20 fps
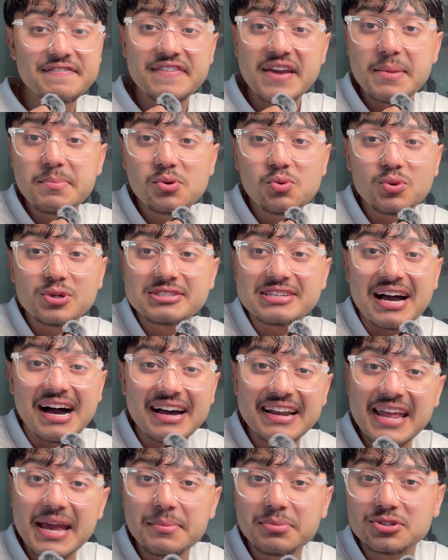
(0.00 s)
Fable was
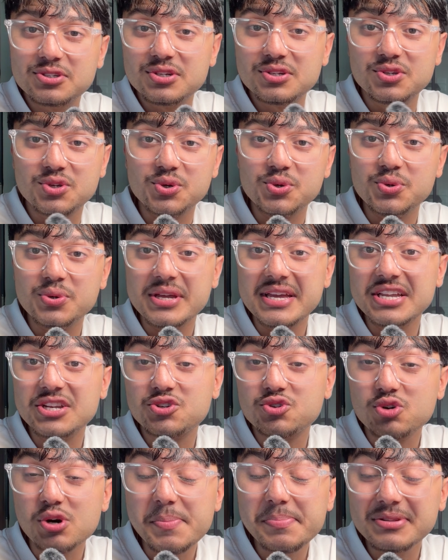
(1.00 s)
unable to do
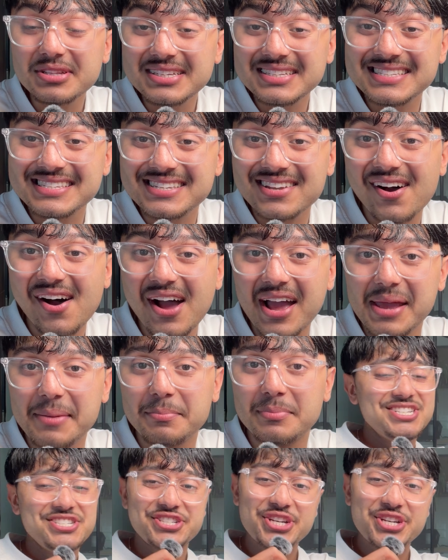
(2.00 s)
in triple its time.